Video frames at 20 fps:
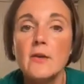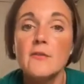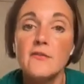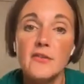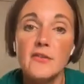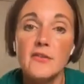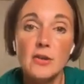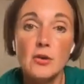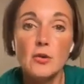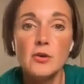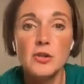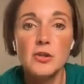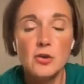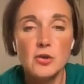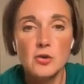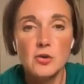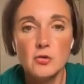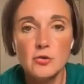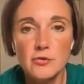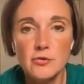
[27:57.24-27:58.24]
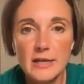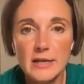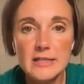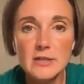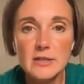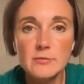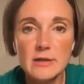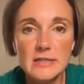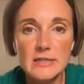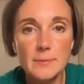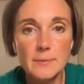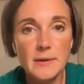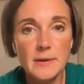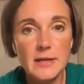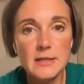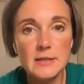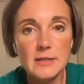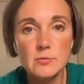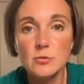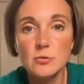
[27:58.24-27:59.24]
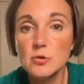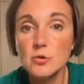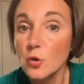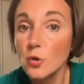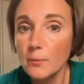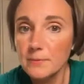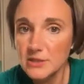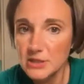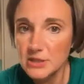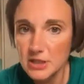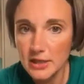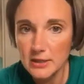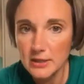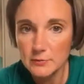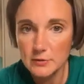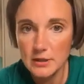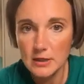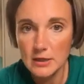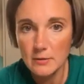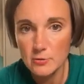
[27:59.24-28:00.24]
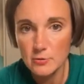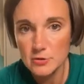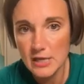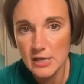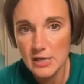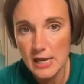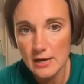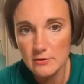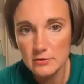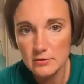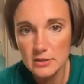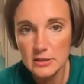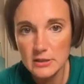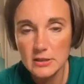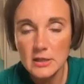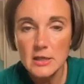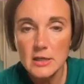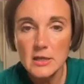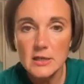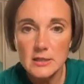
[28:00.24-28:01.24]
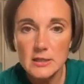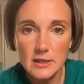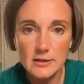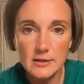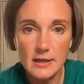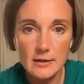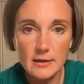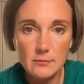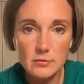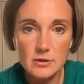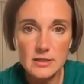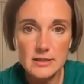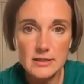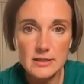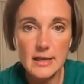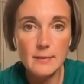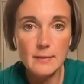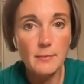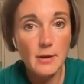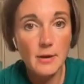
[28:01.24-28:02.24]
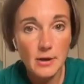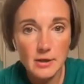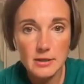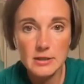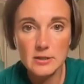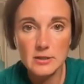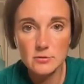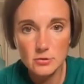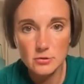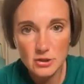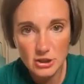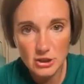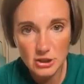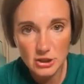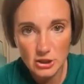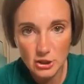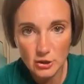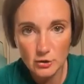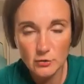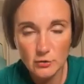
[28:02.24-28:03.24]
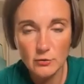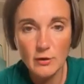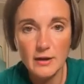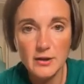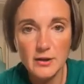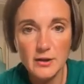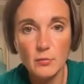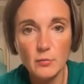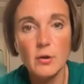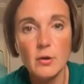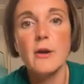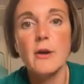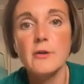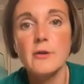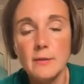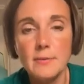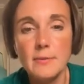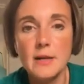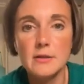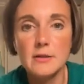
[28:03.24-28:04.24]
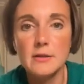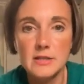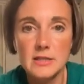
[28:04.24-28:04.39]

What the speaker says: for your created recipes will not be shared with anybody else, so they will stay personal to you. You will only be able to